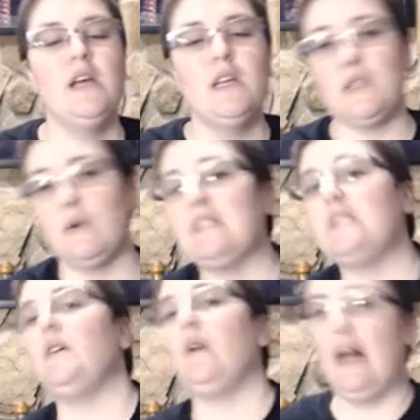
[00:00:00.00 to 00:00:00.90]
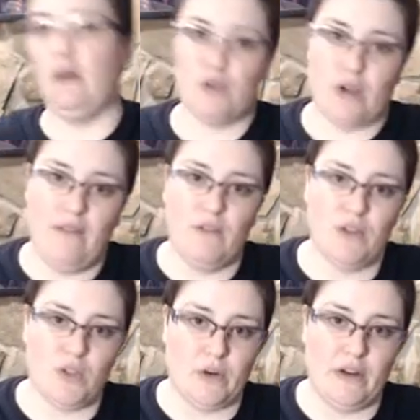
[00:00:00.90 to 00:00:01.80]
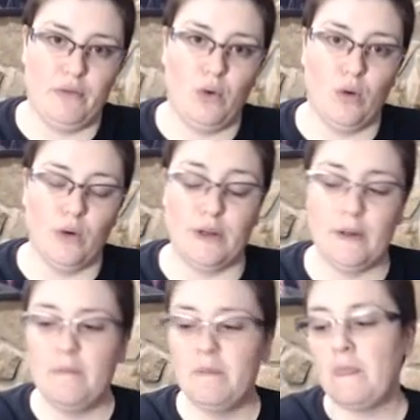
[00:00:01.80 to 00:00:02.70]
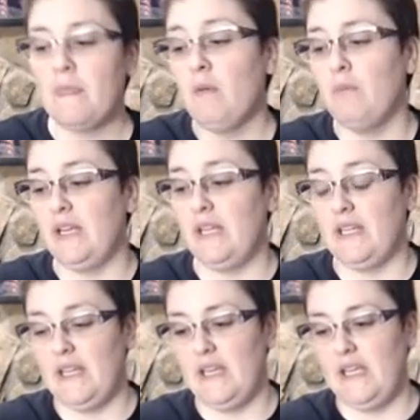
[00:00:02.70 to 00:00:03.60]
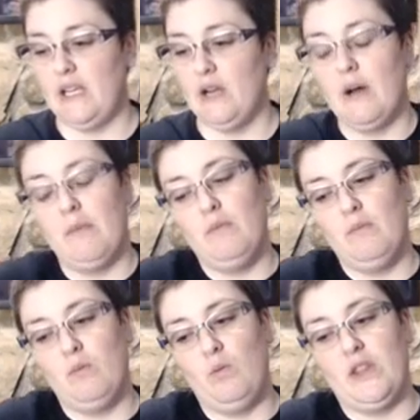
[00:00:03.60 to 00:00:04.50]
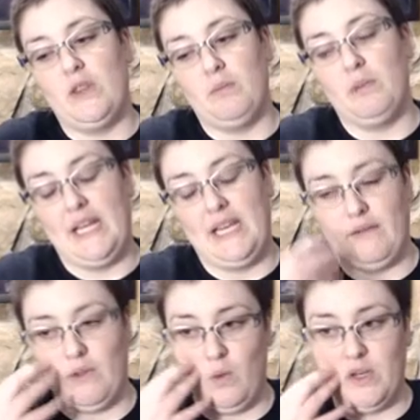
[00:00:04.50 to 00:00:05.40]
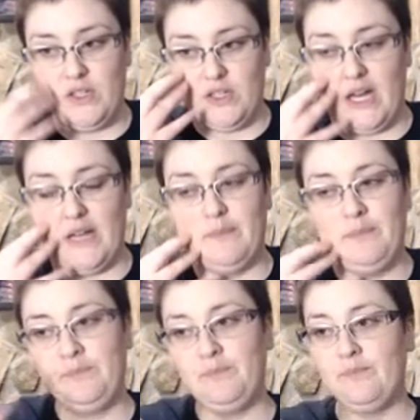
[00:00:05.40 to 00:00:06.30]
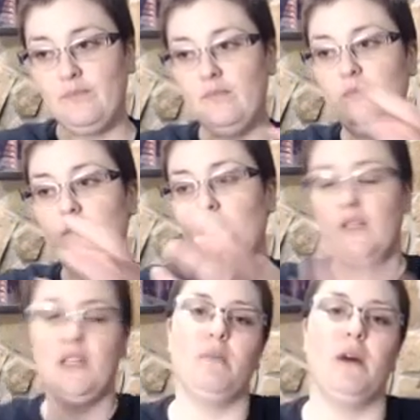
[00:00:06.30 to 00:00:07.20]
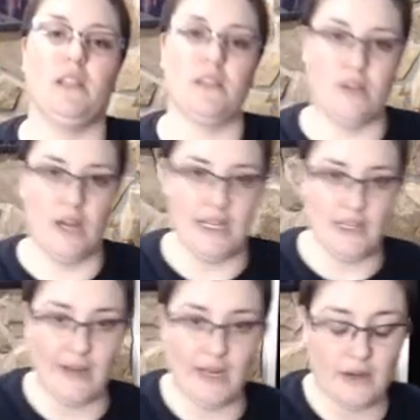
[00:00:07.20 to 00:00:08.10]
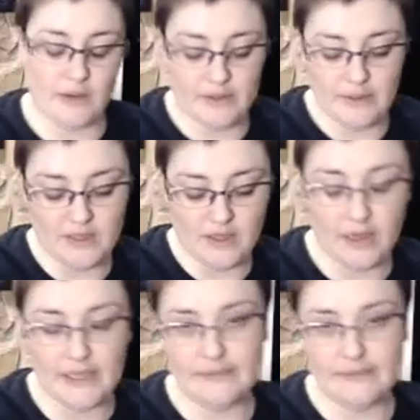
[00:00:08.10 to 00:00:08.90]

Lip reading: So it still helped drive the story forward. But I'm with the planning of the one shot, Kamala's crying in the background. I'm sorry.